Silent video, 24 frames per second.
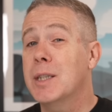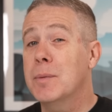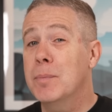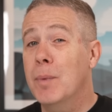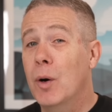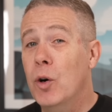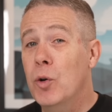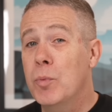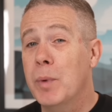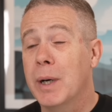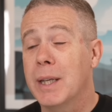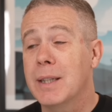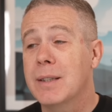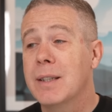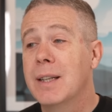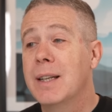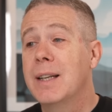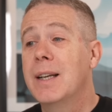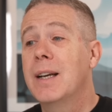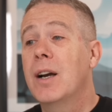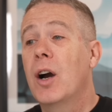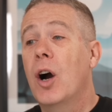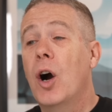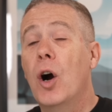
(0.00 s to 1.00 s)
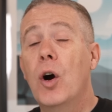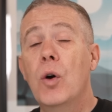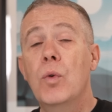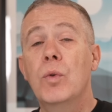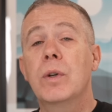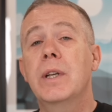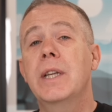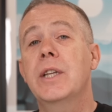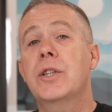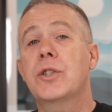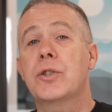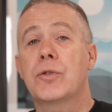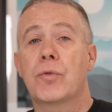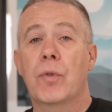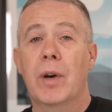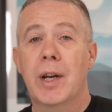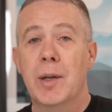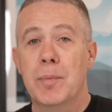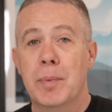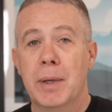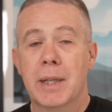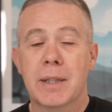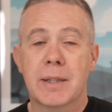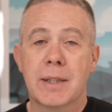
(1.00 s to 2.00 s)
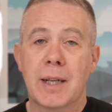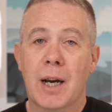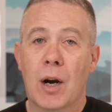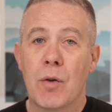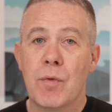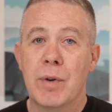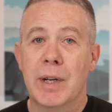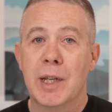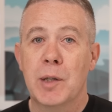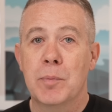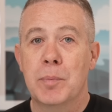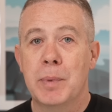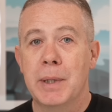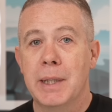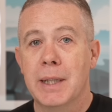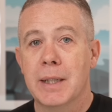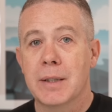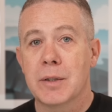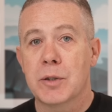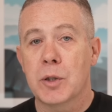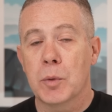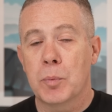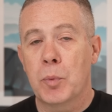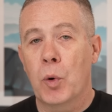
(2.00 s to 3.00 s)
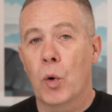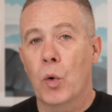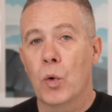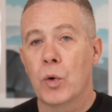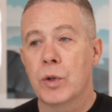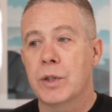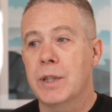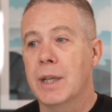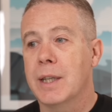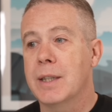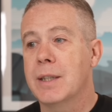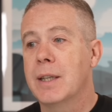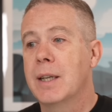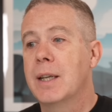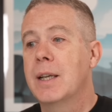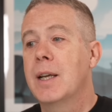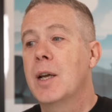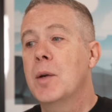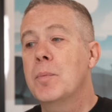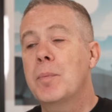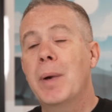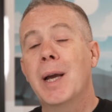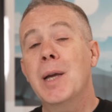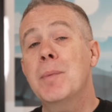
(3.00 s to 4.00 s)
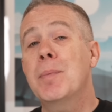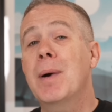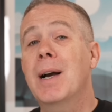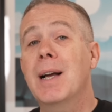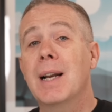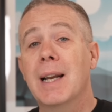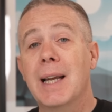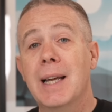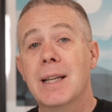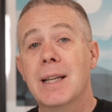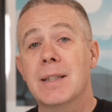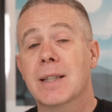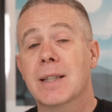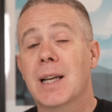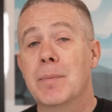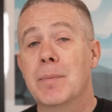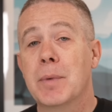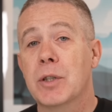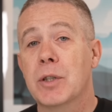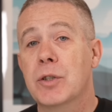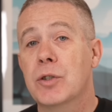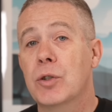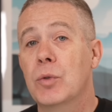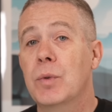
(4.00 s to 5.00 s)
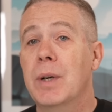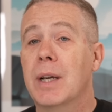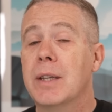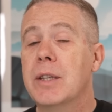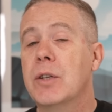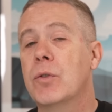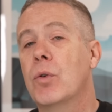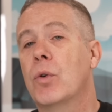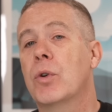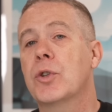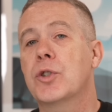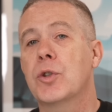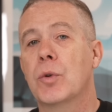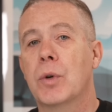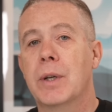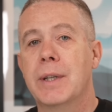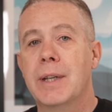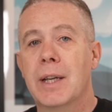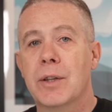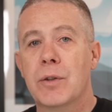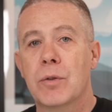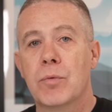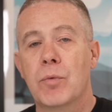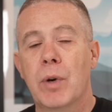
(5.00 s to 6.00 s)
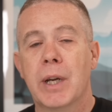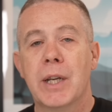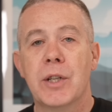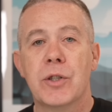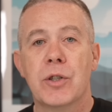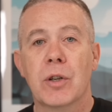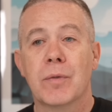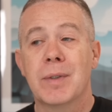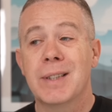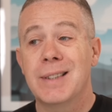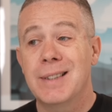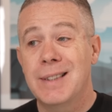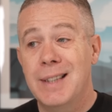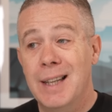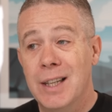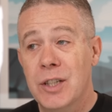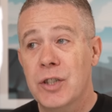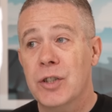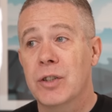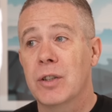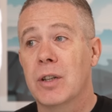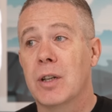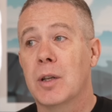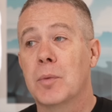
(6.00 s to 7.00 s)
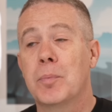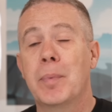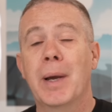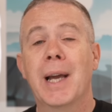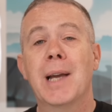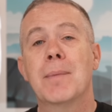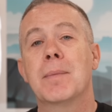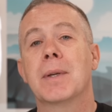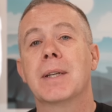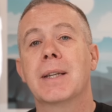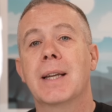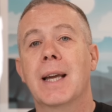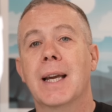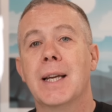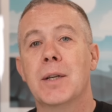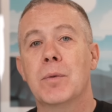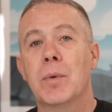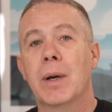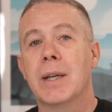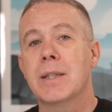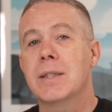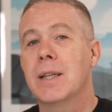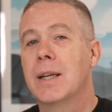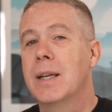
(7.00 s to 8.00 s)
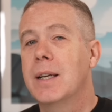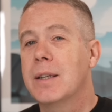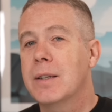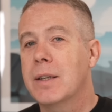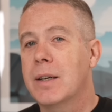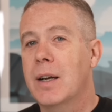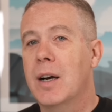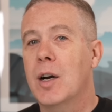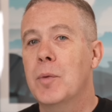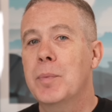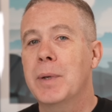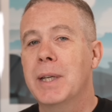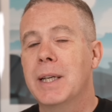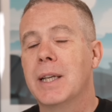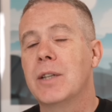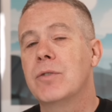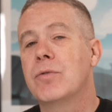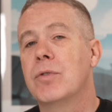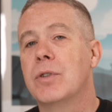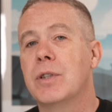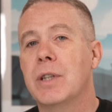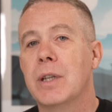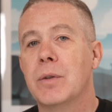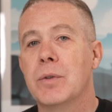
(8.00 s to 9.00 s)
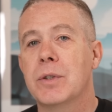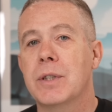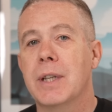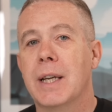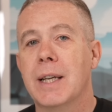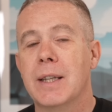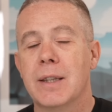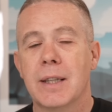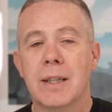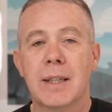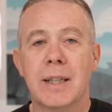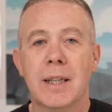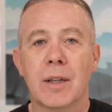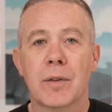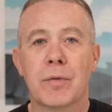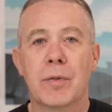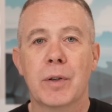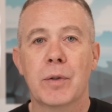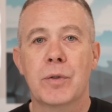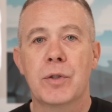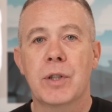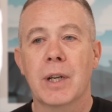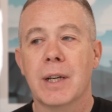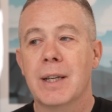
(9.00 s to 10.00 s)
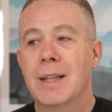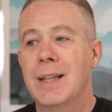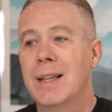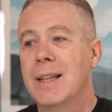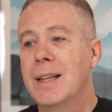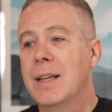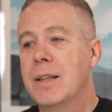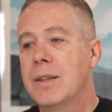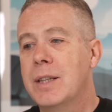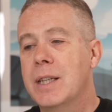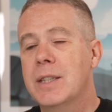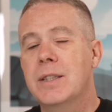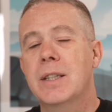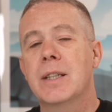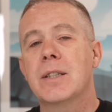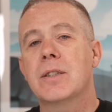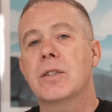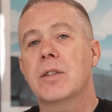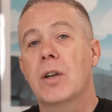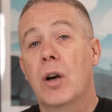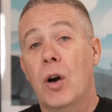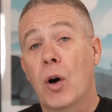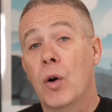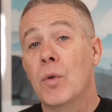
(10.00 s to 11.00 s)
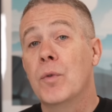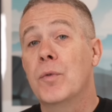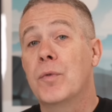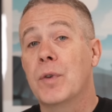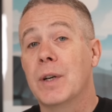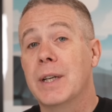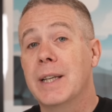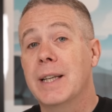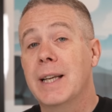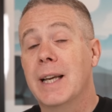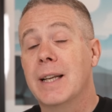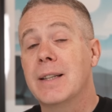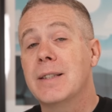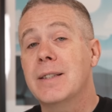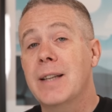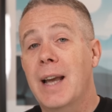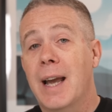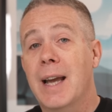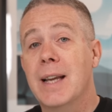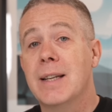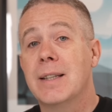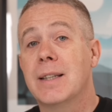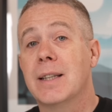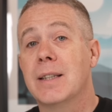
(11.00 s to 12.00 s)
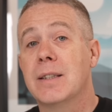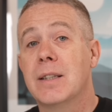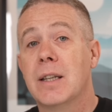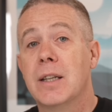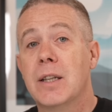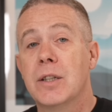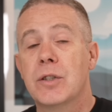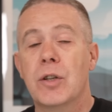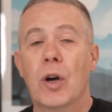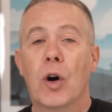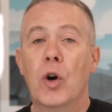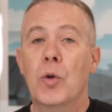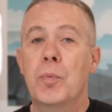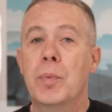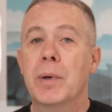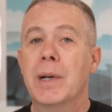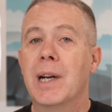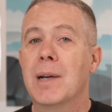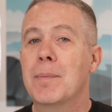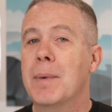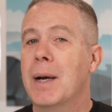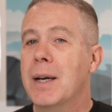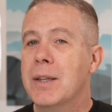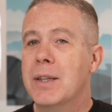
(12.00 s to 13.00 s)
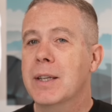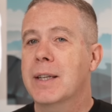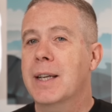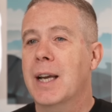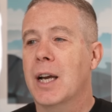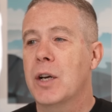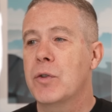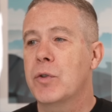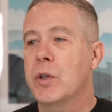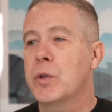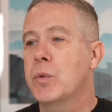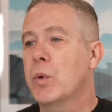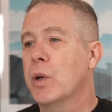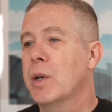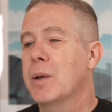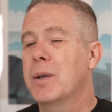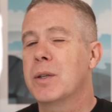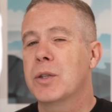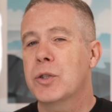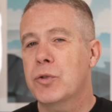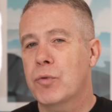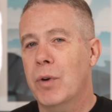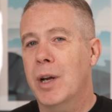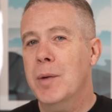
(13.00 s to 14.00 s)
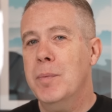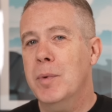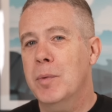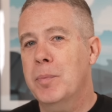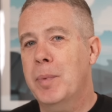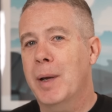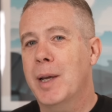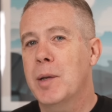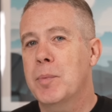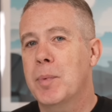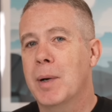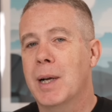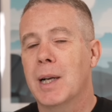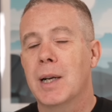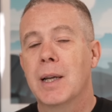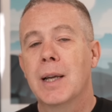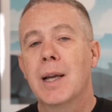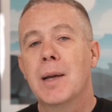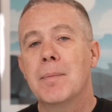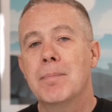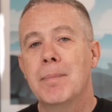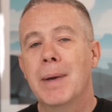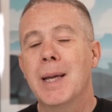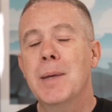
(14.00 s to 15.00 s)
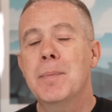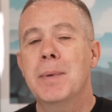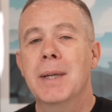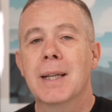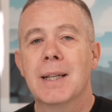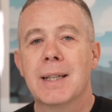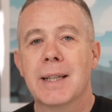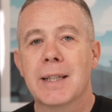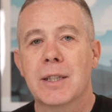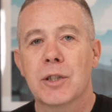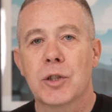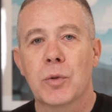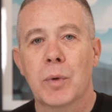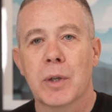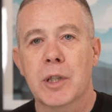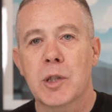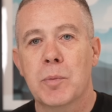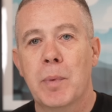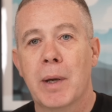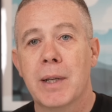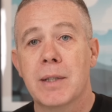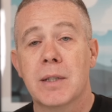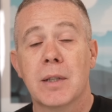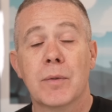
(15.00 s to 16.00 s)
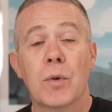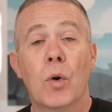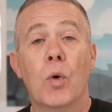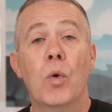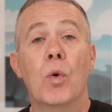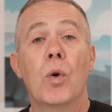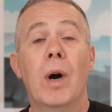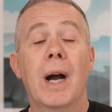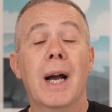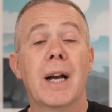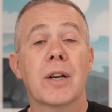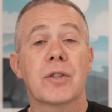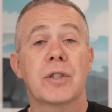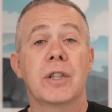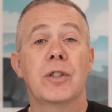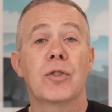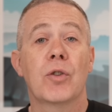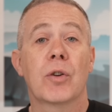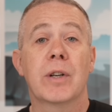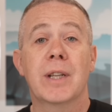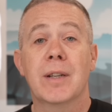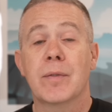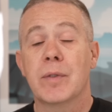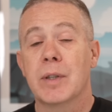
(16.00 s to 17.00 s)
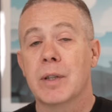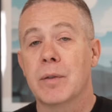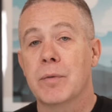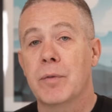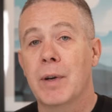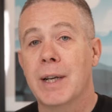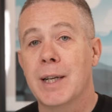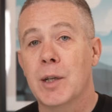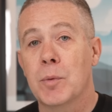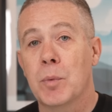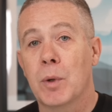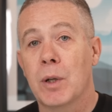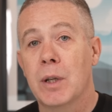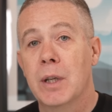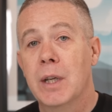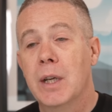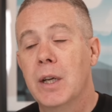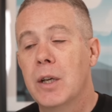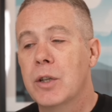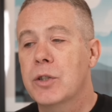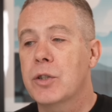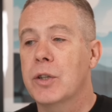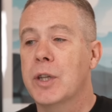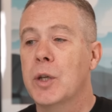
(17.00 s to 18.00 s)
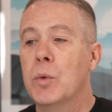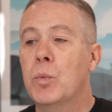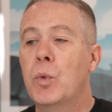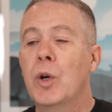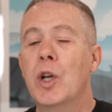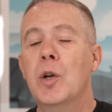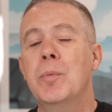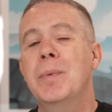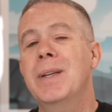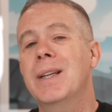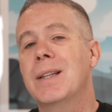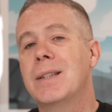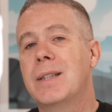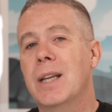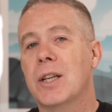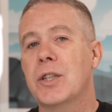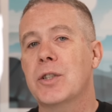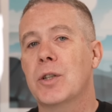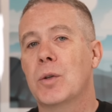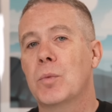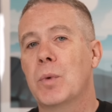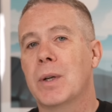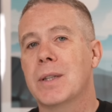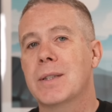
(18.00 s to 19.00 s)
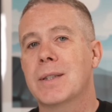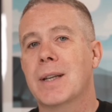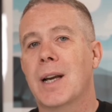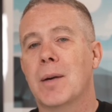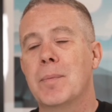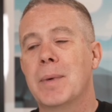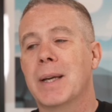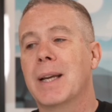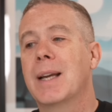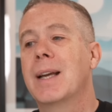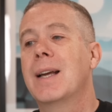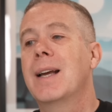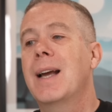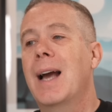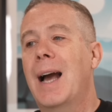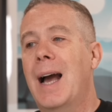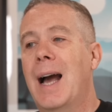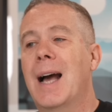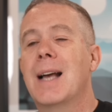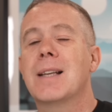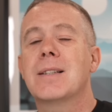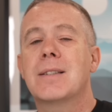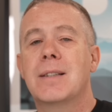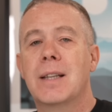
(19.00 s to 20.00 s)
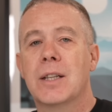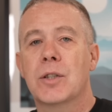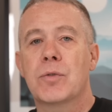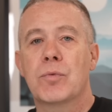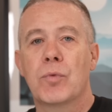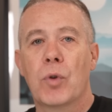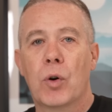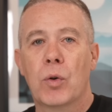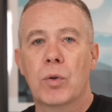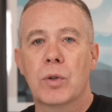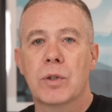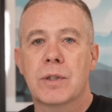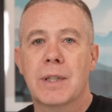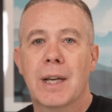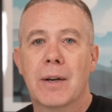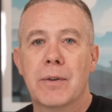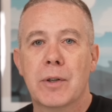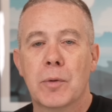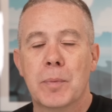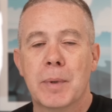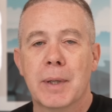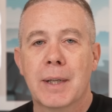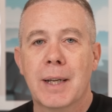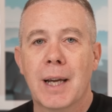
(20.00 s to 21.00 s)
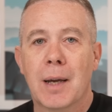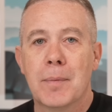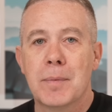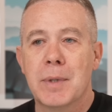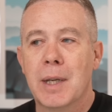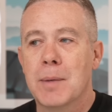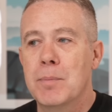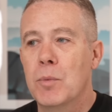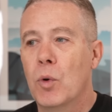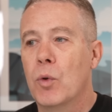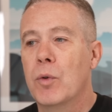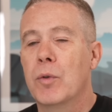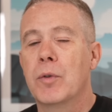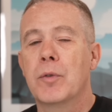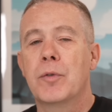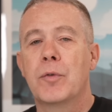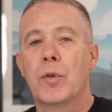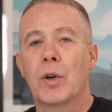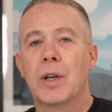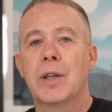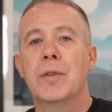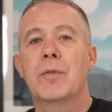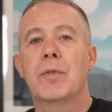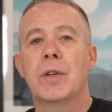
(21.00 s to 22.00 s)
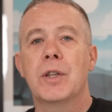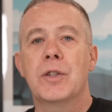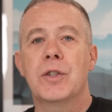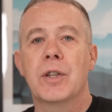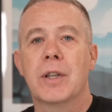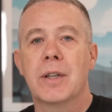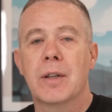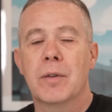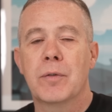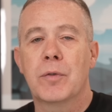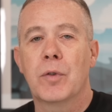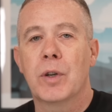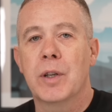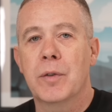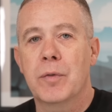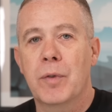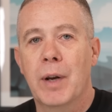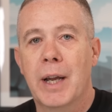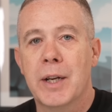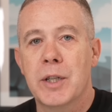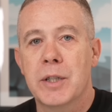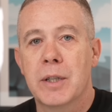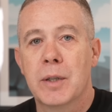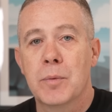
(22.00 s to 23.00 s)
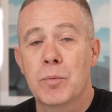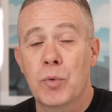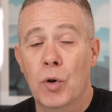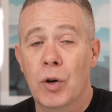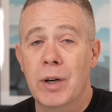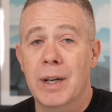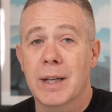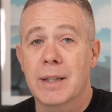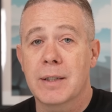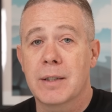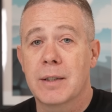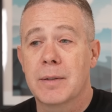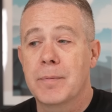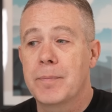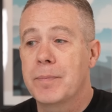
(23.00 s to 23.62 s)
at the moment, only Stripe is currently being supported. PayPal is coming soon, and there are also another range of additional payment gateways that are being introduced in the near future. This is hopefully intended to open up other countries where Stripe and PayPal may be a little too expensive or actually not even available. So there will be additional ones coming as this rolls out and becomes a more fully featured and fully fledged product.